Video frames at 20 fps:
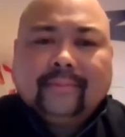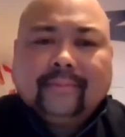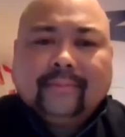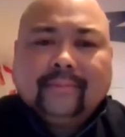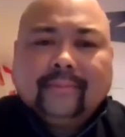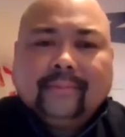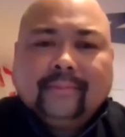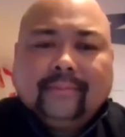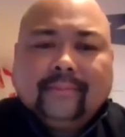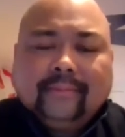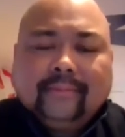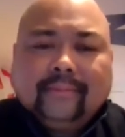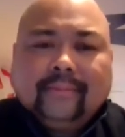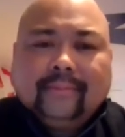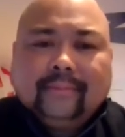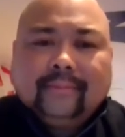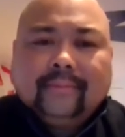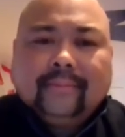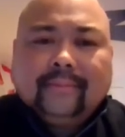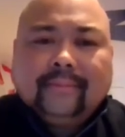
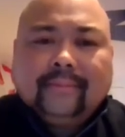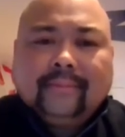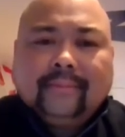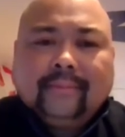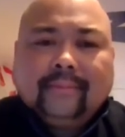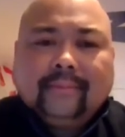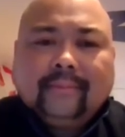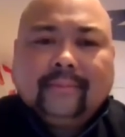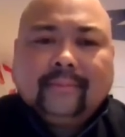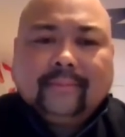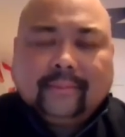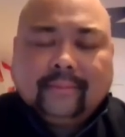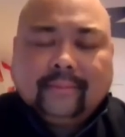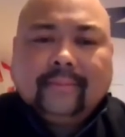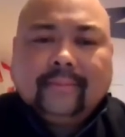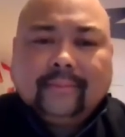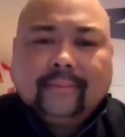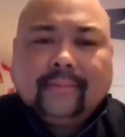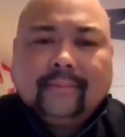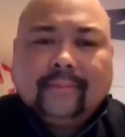
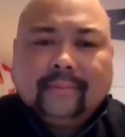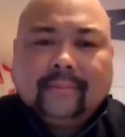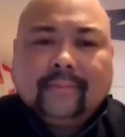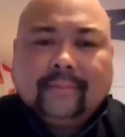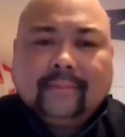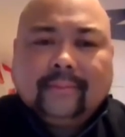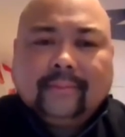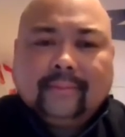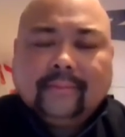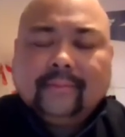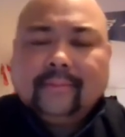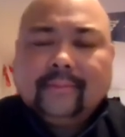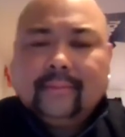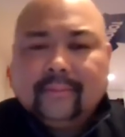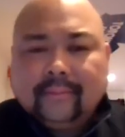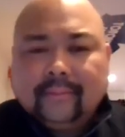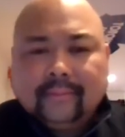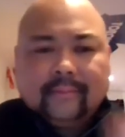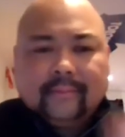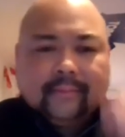
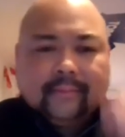The person shown says nothing.